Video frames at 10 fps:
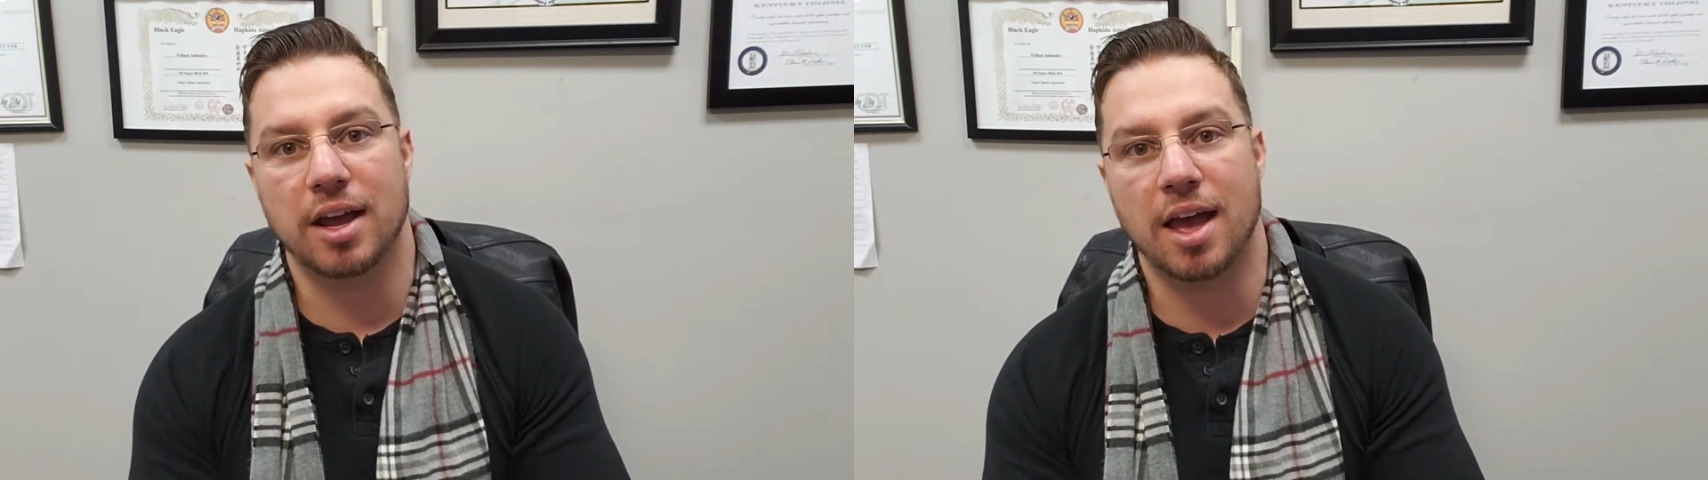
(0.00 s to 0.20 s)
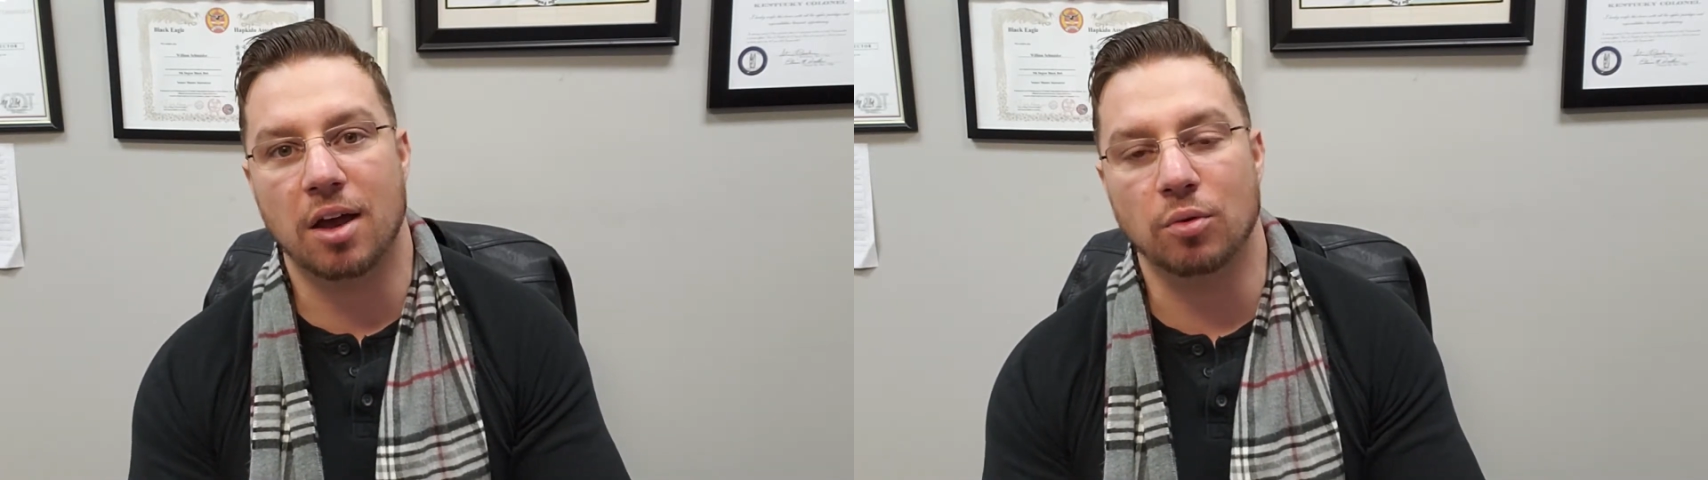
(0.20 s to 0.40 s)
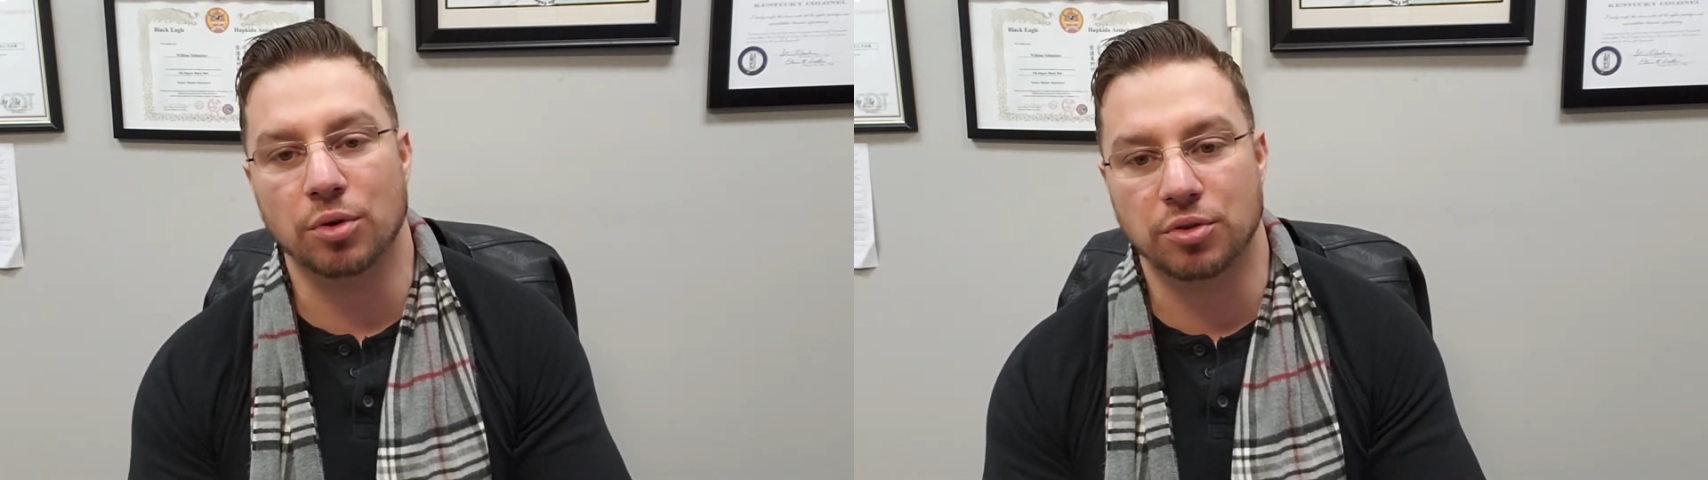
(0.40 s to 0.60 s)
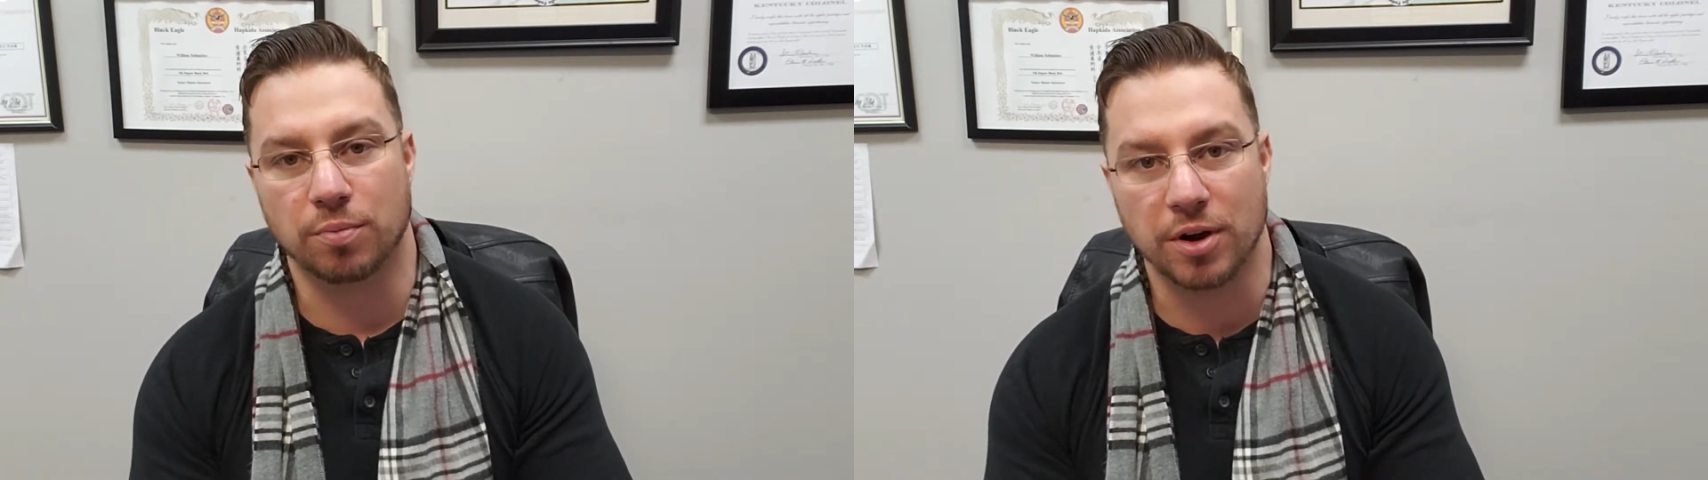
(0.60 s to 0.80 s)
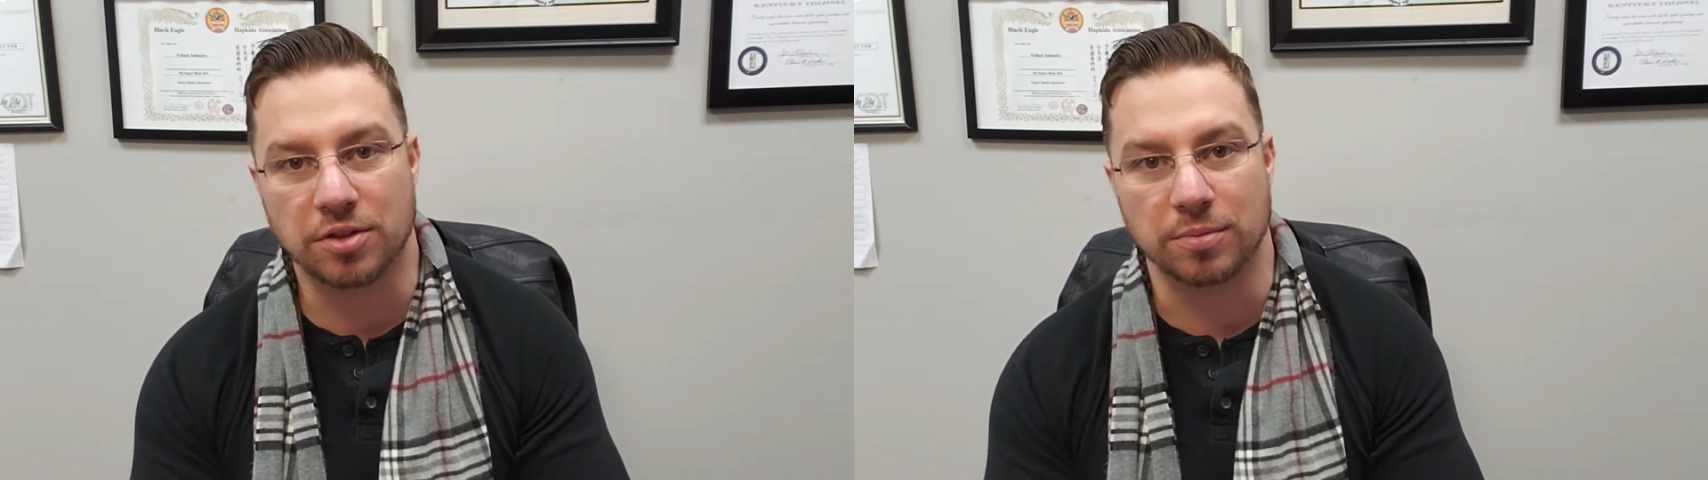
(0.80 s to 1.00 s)
down with your
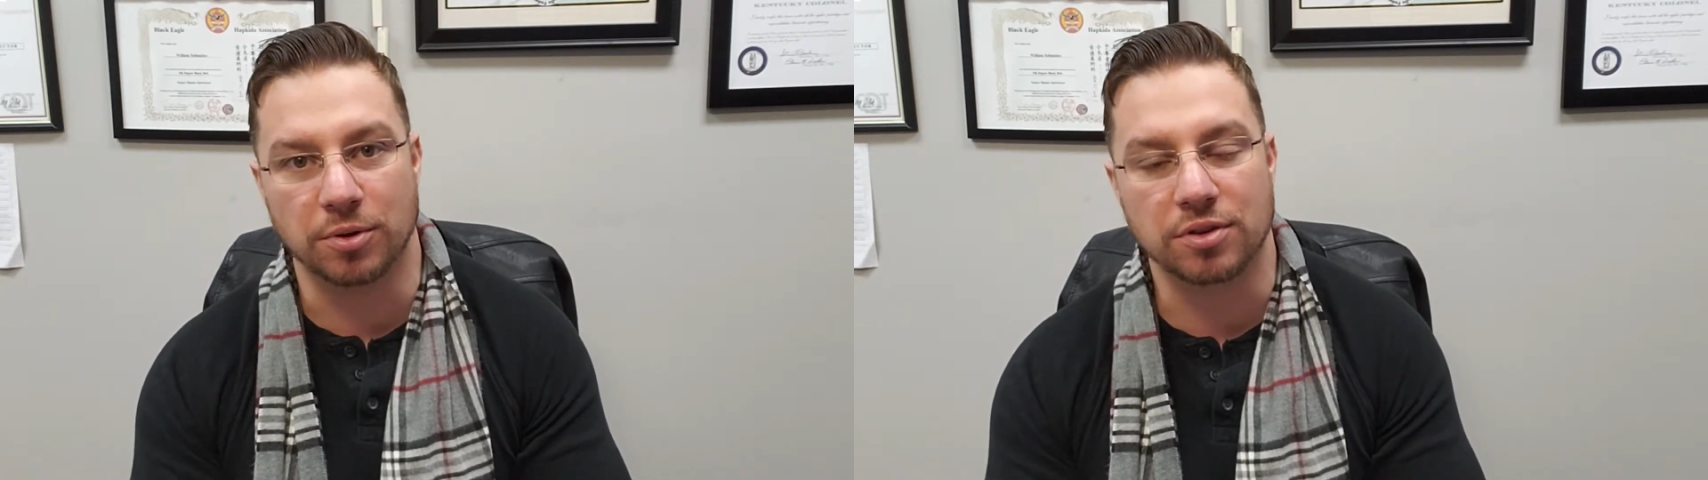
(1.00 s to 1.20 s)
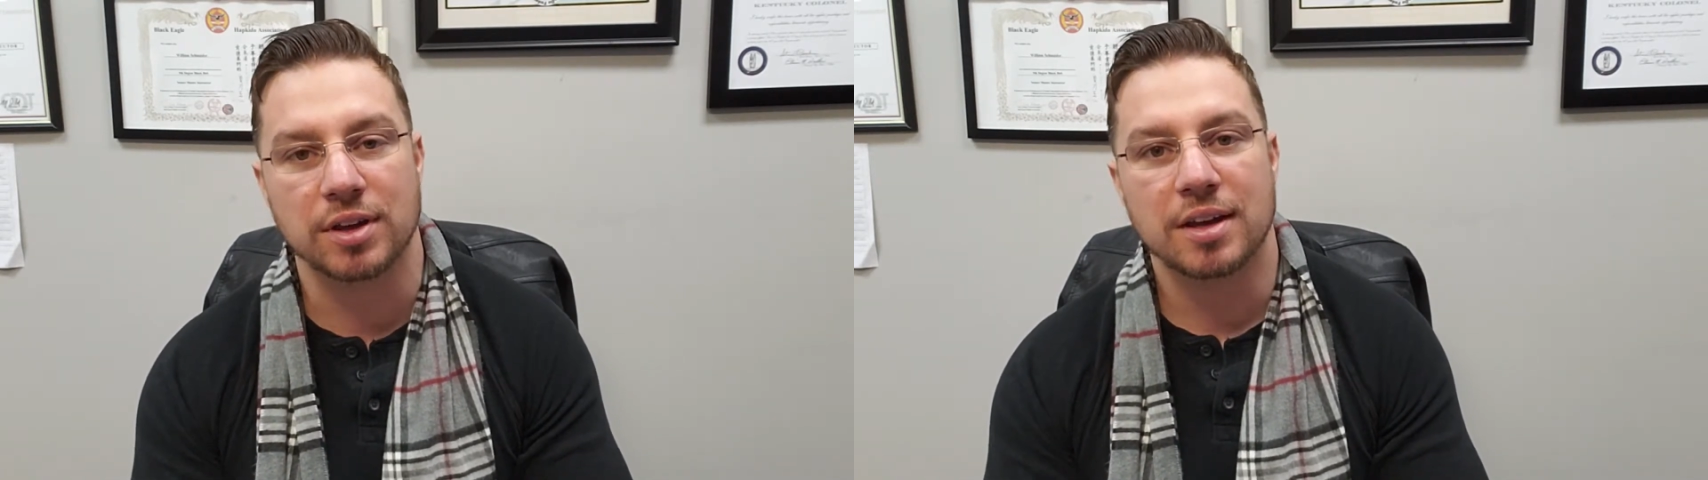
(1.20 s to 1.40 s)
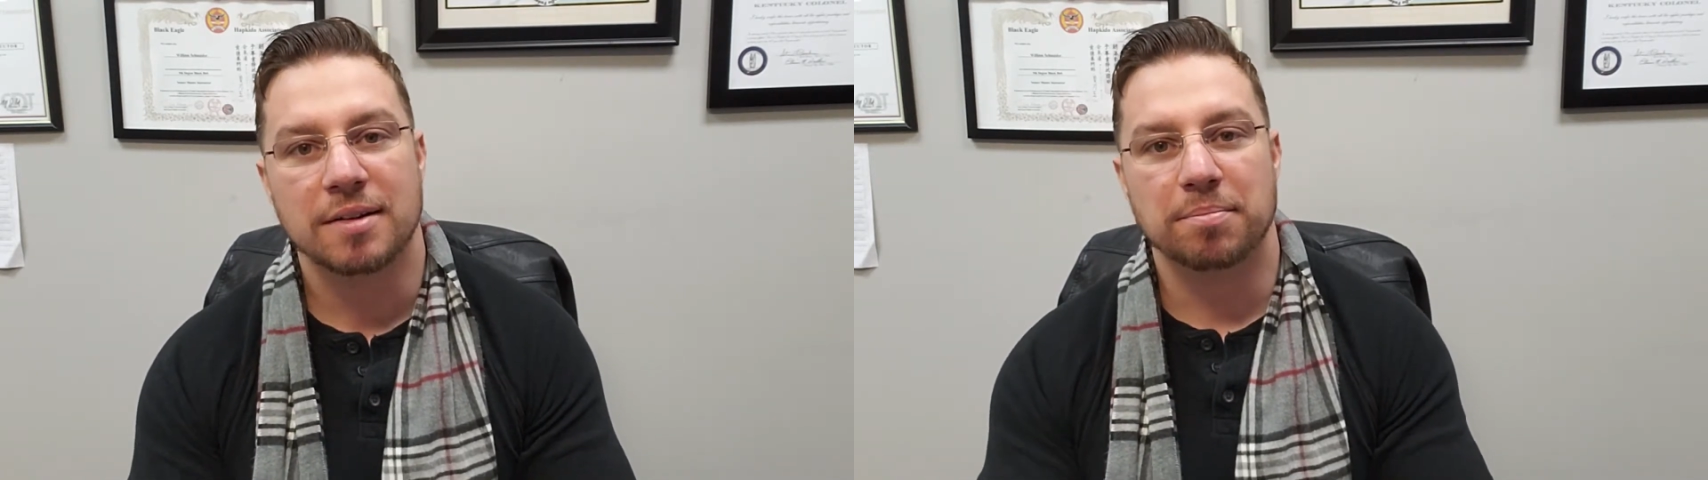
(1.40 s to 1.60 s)
principals,